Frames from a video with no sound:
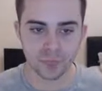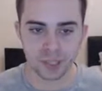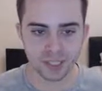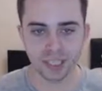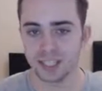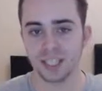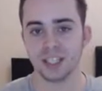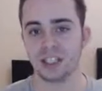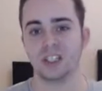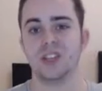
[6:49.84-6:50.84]
Celesteela is
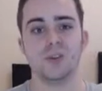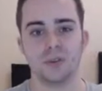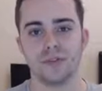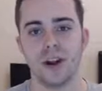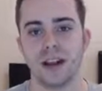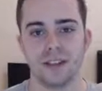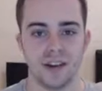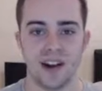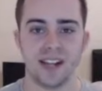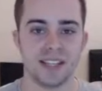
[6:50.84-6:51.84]
just a huge threat to
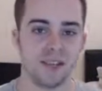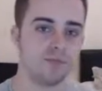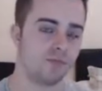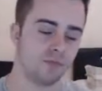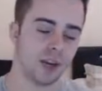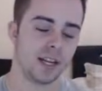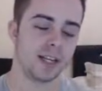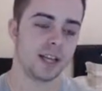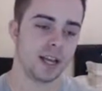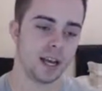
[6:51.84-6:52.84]
any team, really.
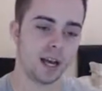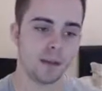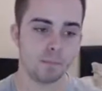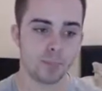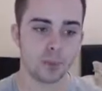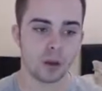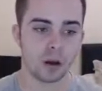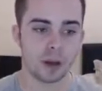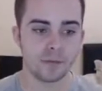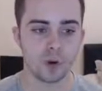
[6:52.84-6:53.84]
Um,
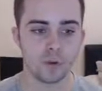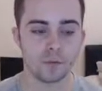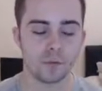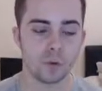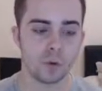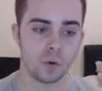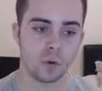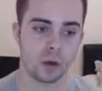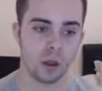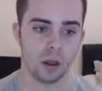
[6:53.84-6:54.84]
I've gone
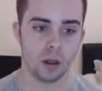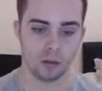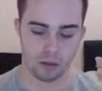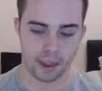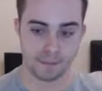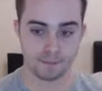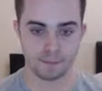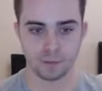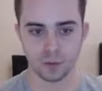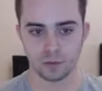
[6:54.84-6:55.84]
for a
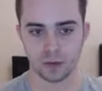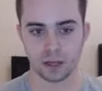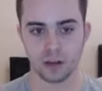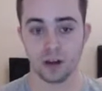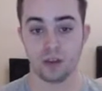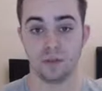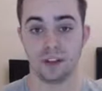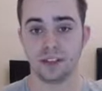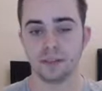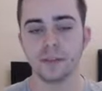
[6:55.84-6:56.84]
sort of like a, an
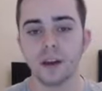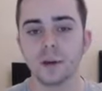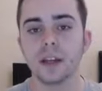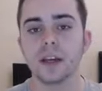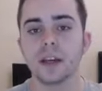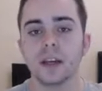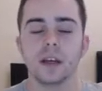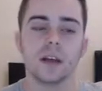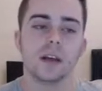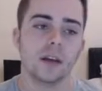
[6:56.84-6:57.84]
offensive variant.
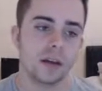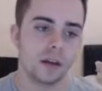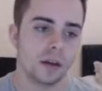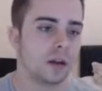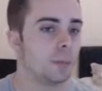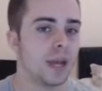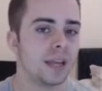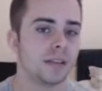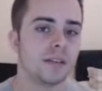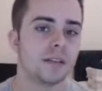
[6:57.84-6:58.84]

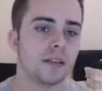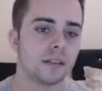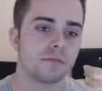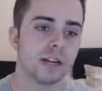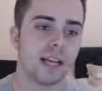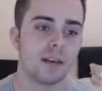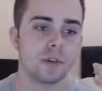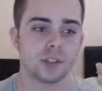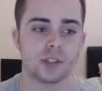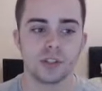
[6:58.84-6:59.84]
Ben doesn't really have
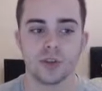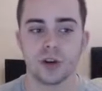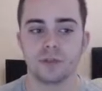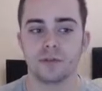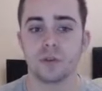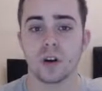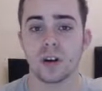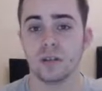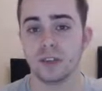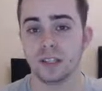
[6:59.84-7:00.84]
much in his draft for an
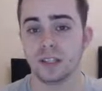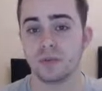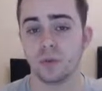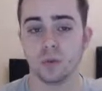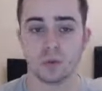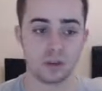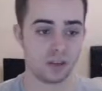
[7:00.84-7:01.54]
offensive or a